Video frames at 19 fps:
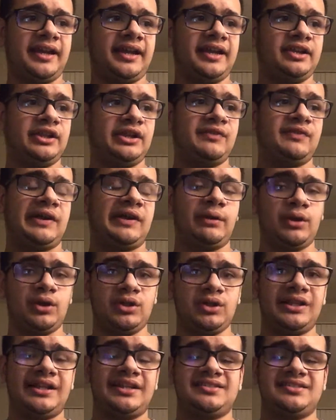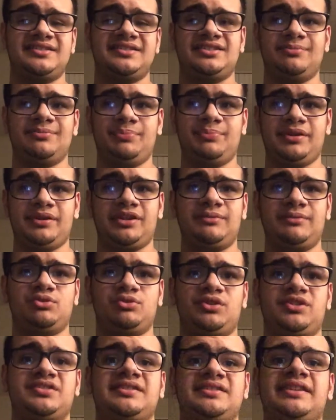and you have hourglasses to pick up
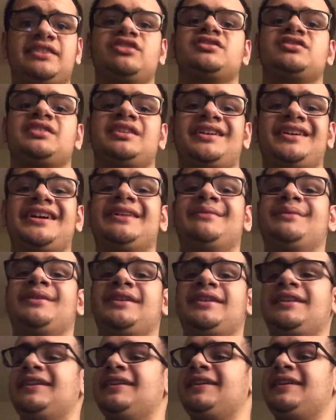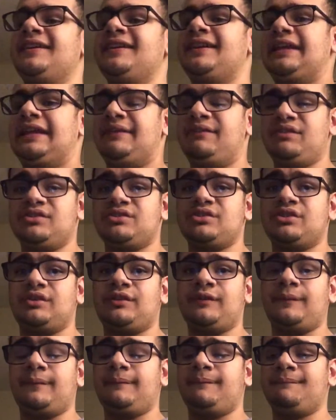to extend your time. And if you
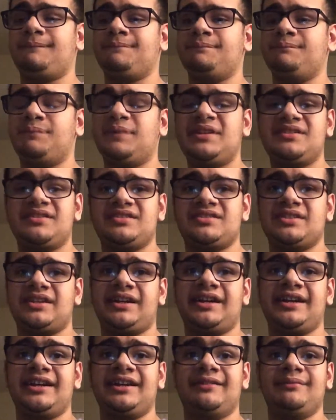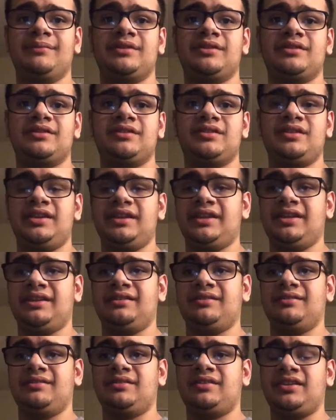don't beat the time,
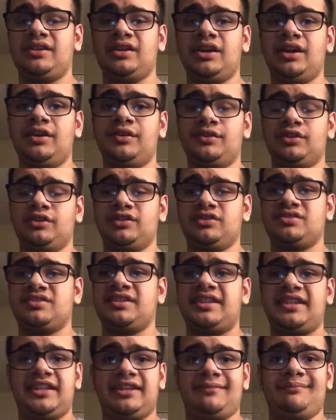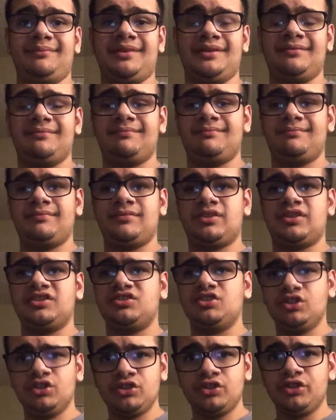then the other team,
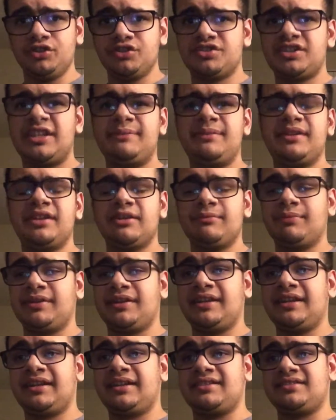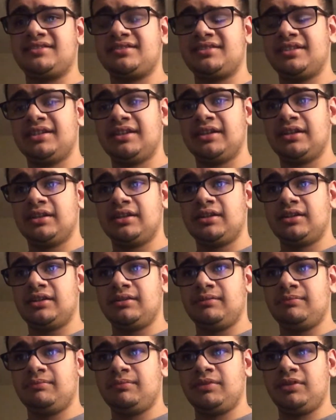because you're teaming up against
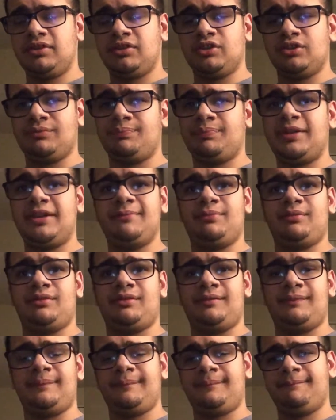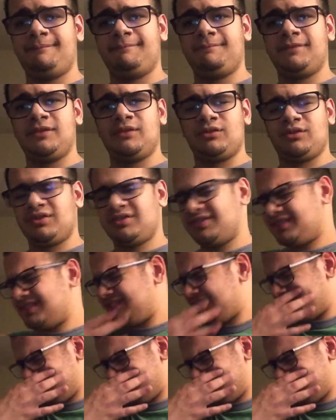people, or